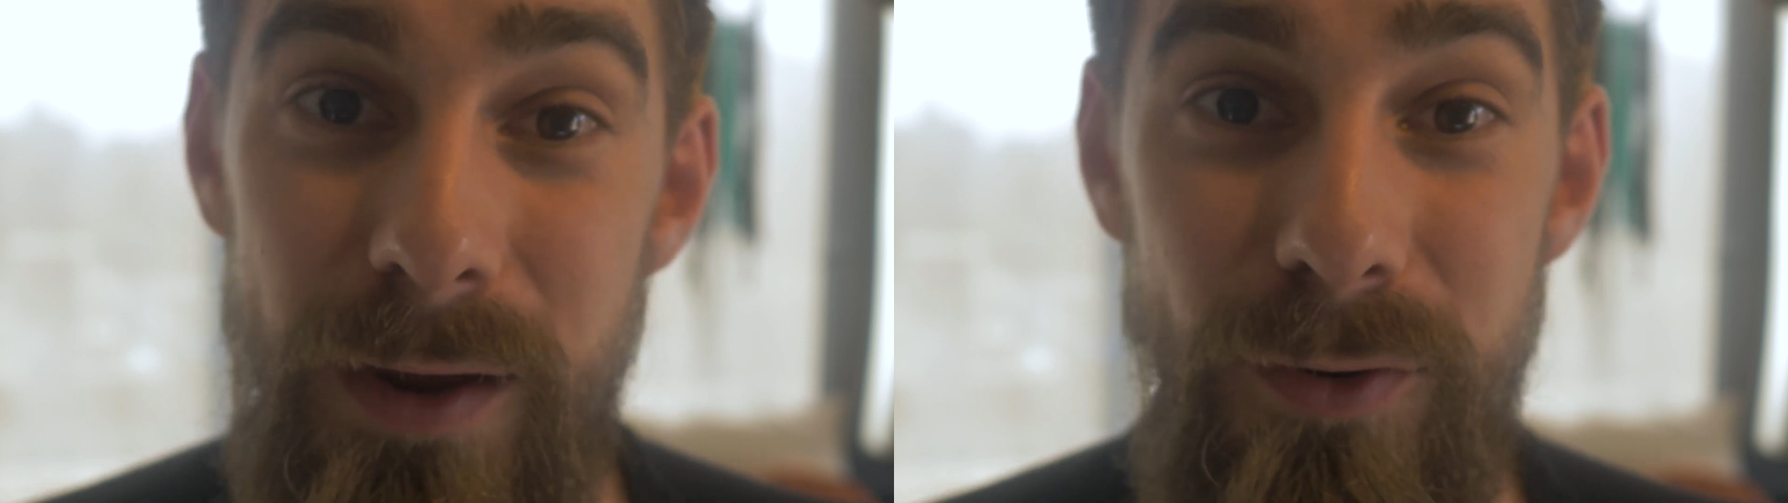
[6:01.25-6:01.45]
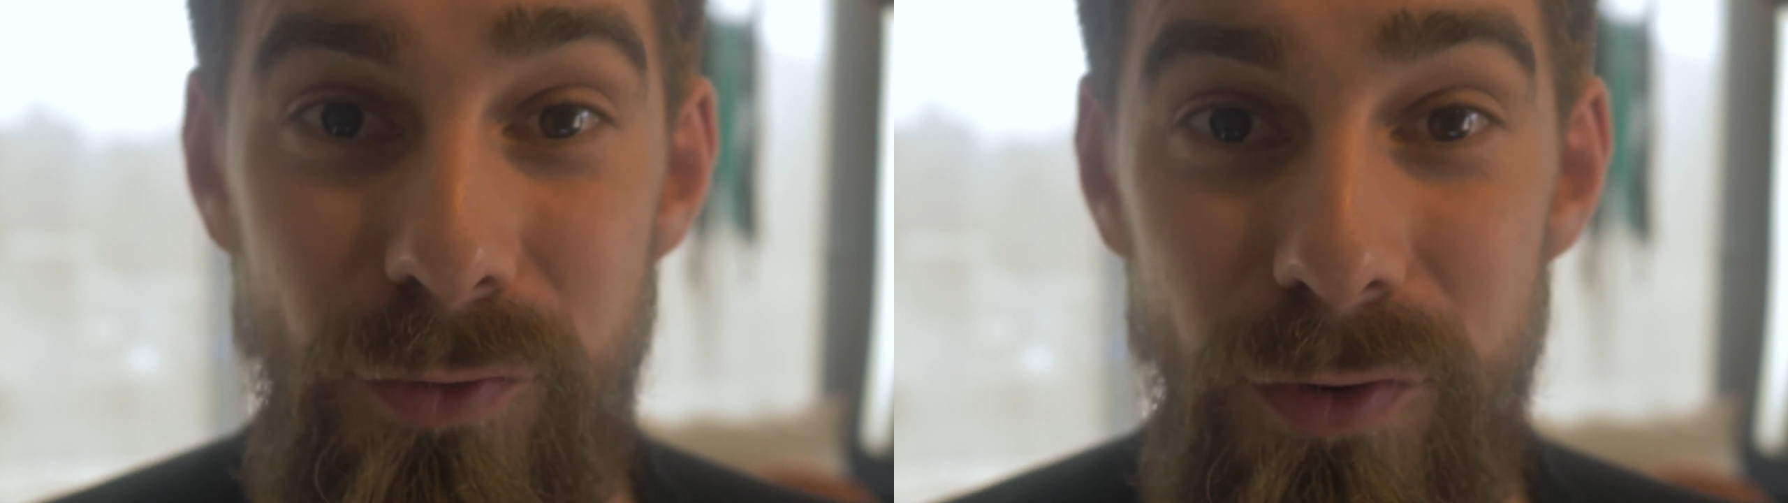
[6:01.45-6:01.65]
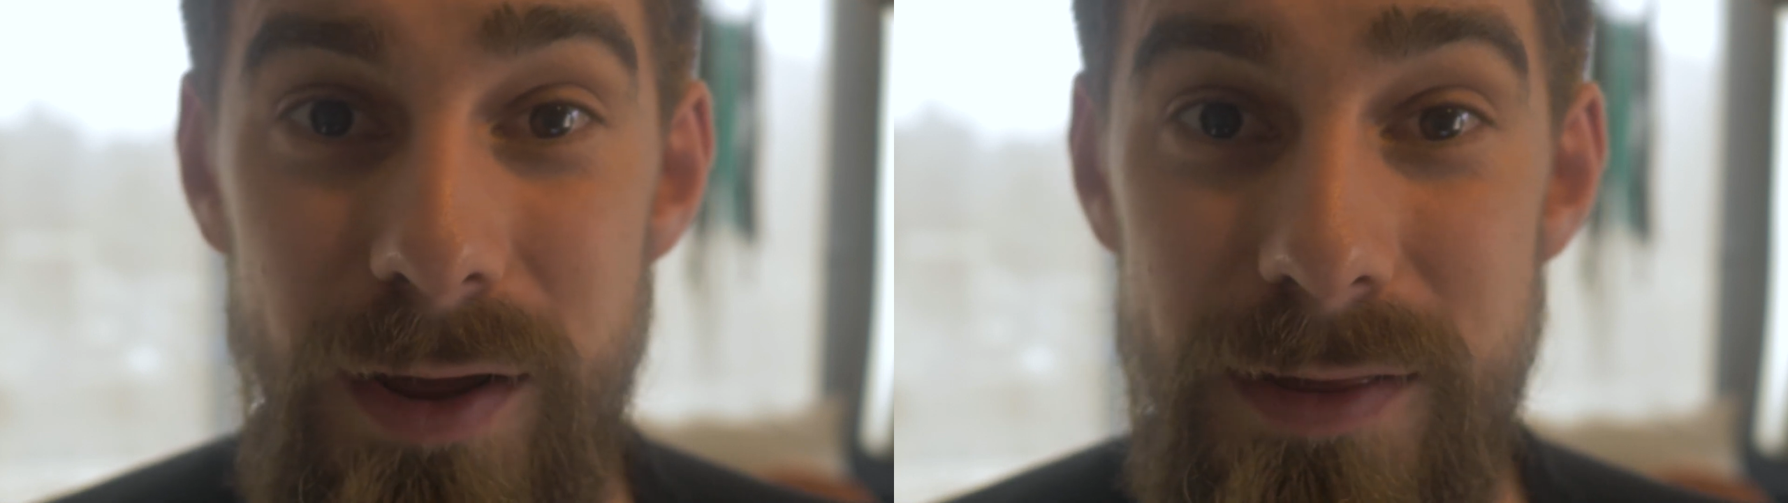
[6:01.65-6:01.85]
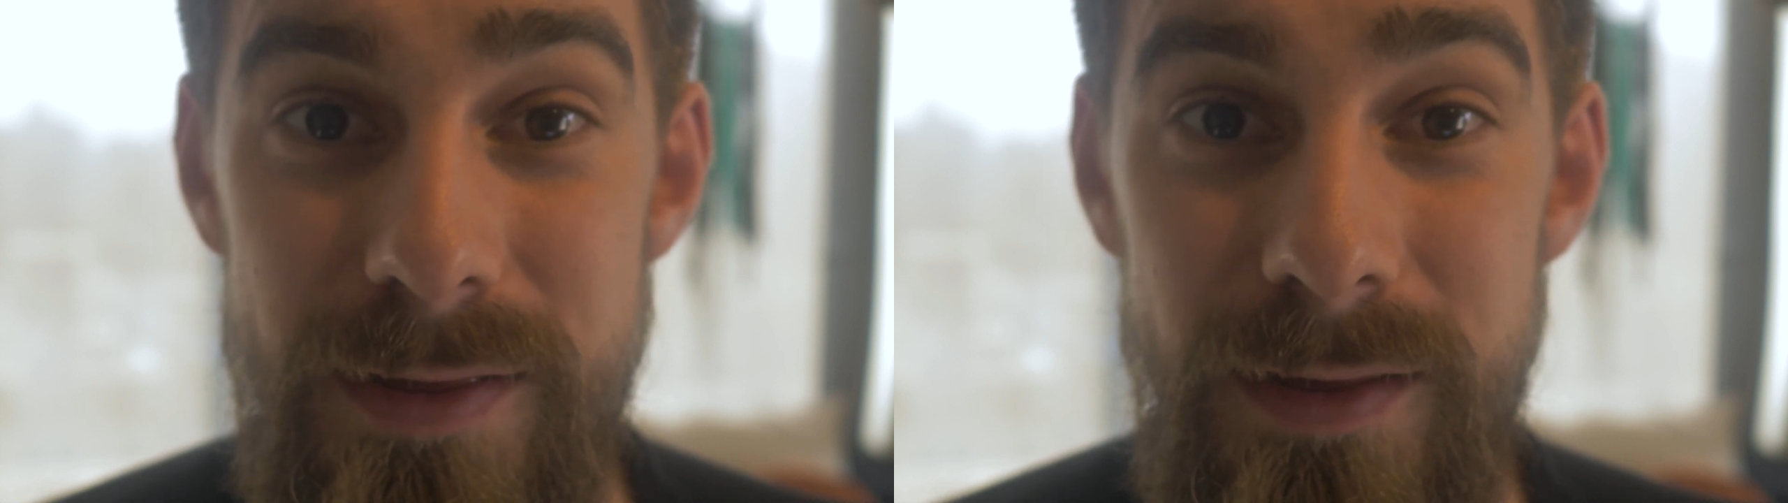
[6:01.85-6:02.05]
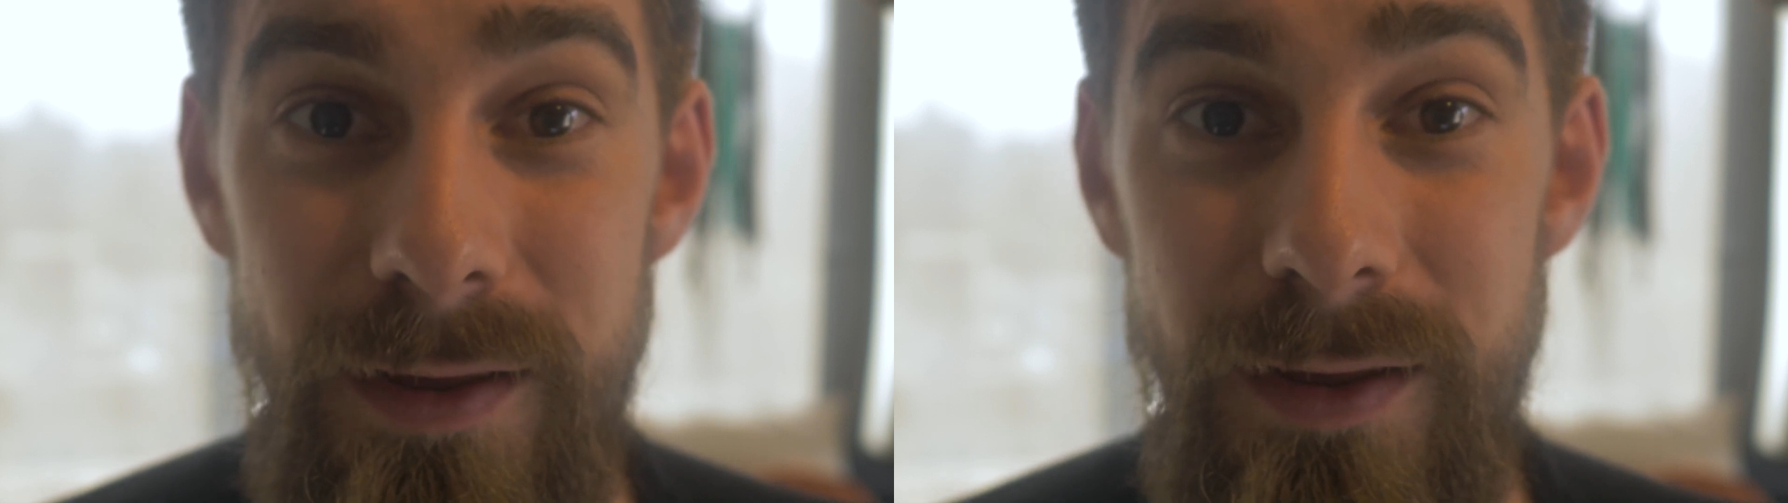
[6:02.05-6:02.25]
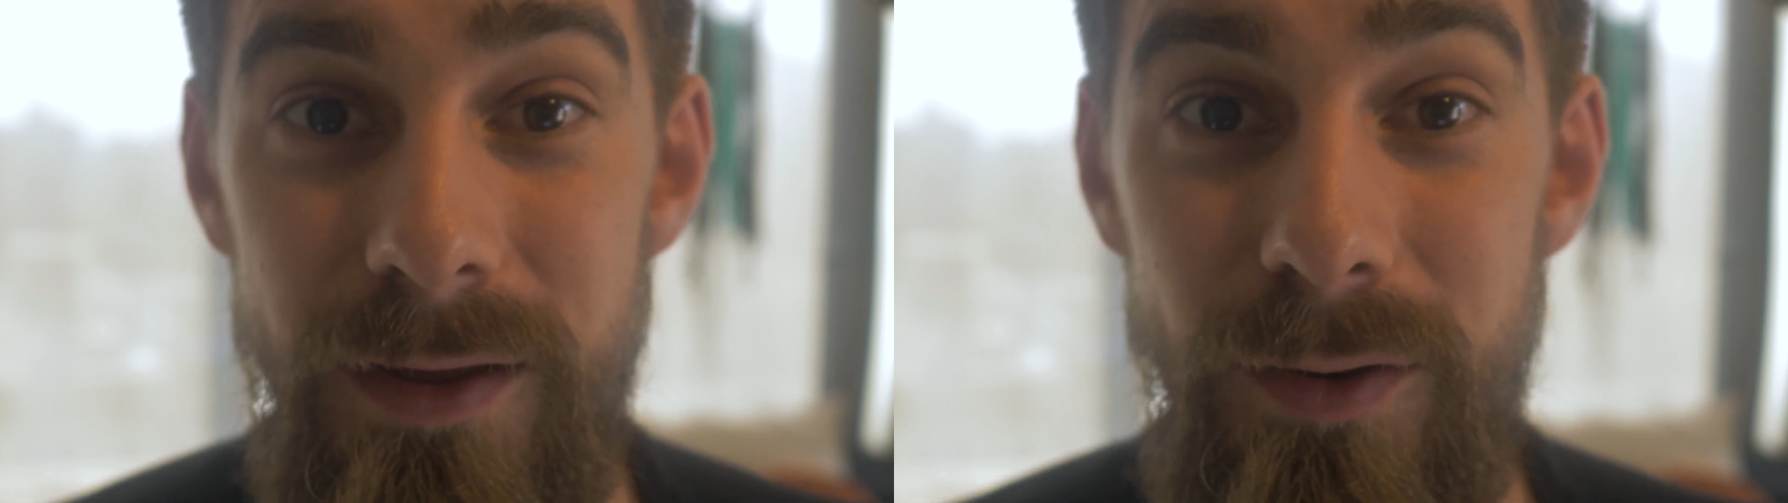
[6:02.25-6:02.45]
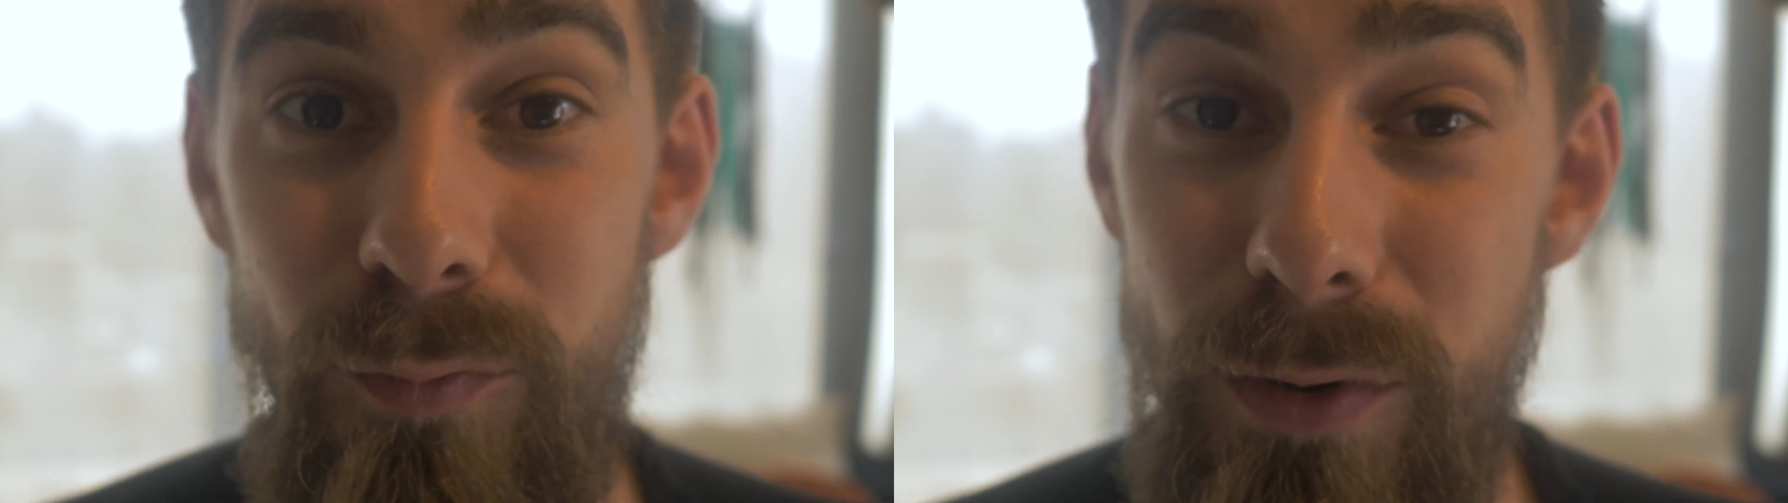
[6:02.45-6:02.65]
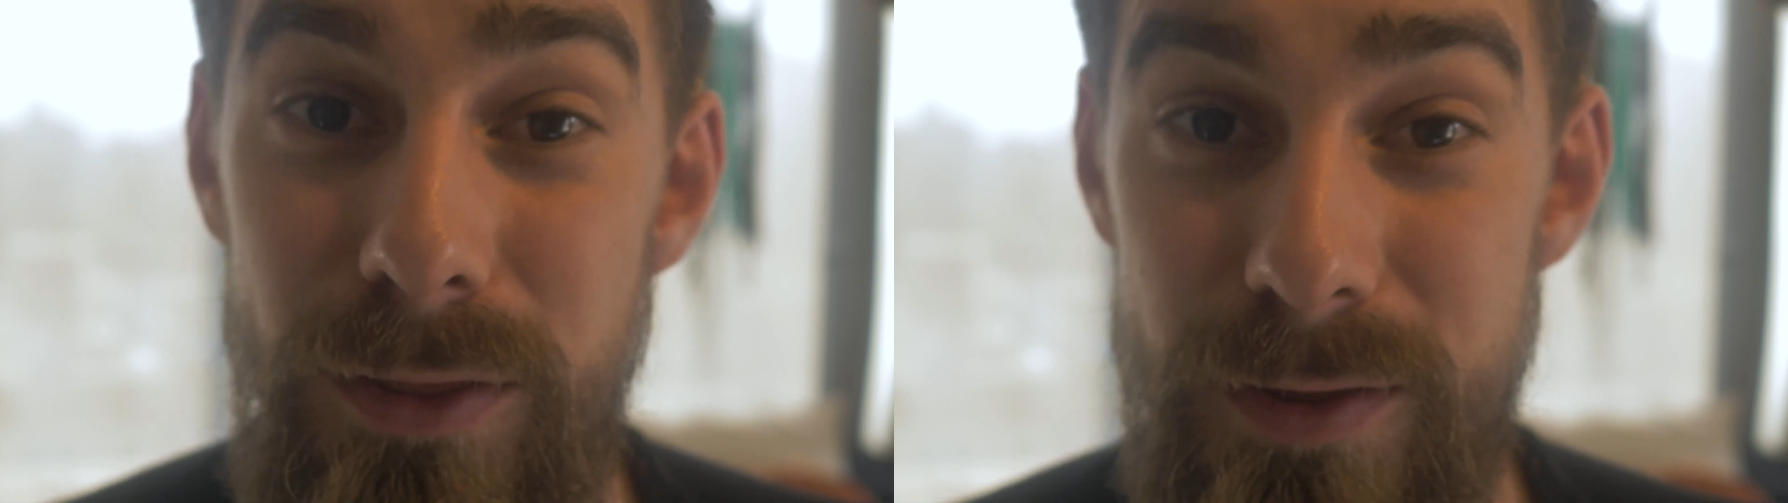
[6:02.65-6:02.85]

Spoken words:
territories with